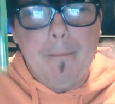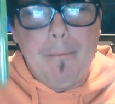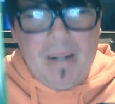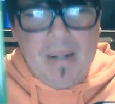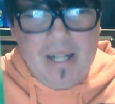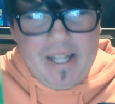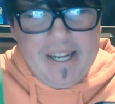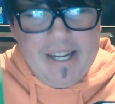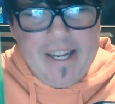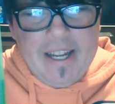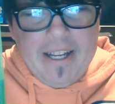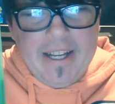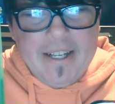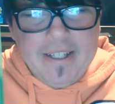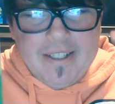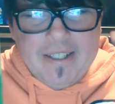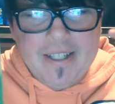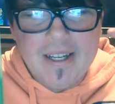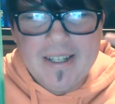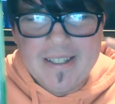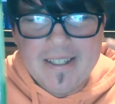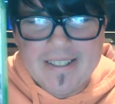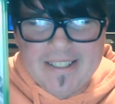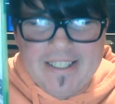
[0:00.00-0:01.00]
please
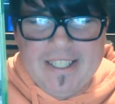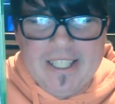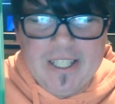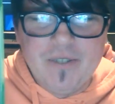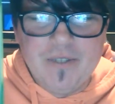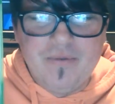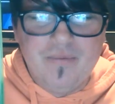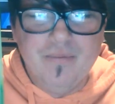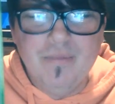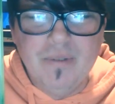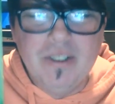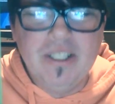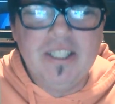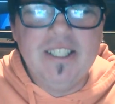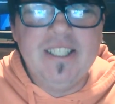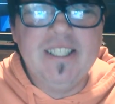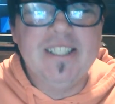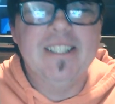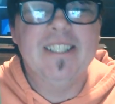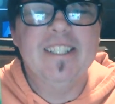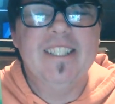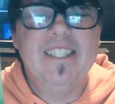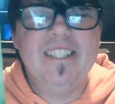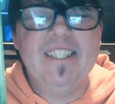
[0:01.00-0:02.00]
Give me
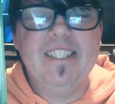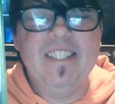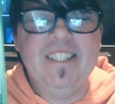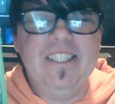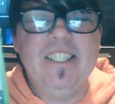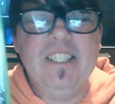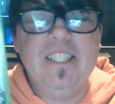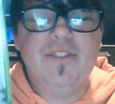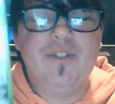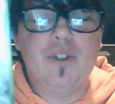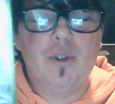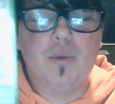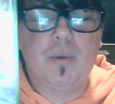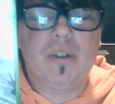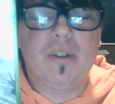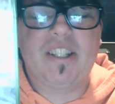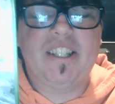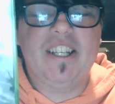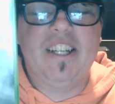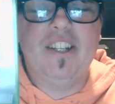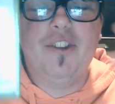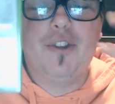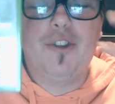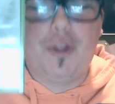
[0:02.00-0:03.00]
an Evil
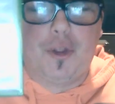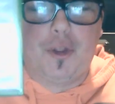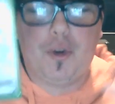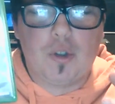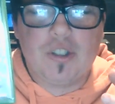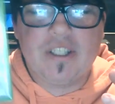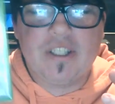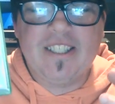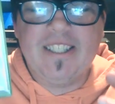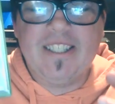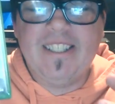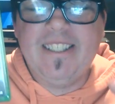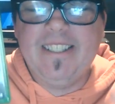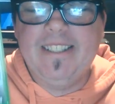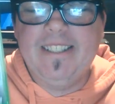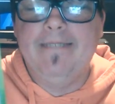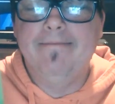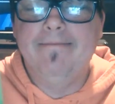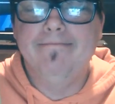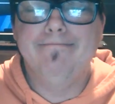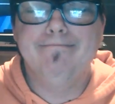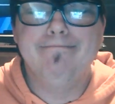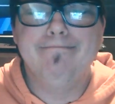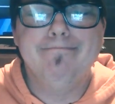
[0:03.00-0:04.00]
Within 3!
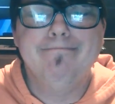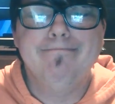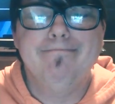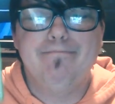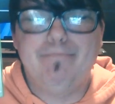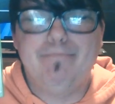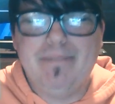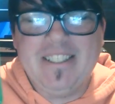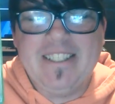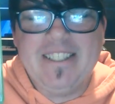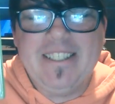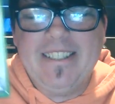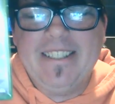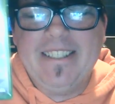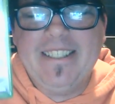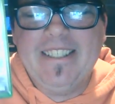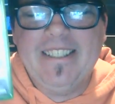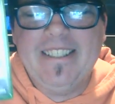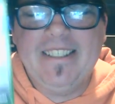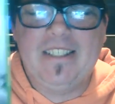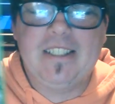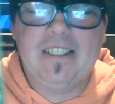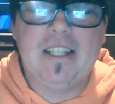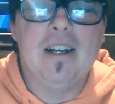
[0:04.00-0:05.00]

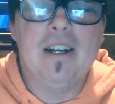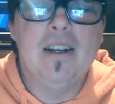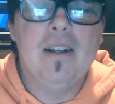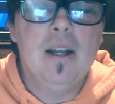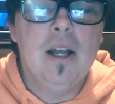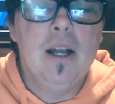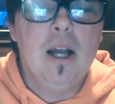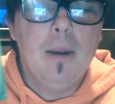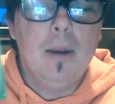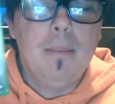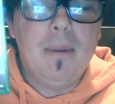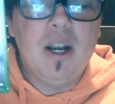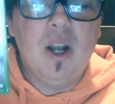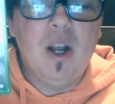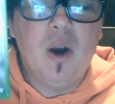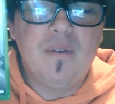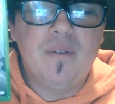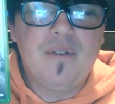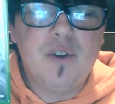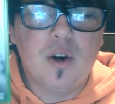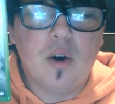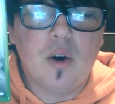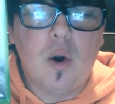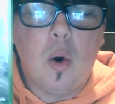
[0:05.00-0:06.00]
Please! But no,
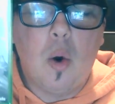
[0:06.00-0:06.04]
if you're a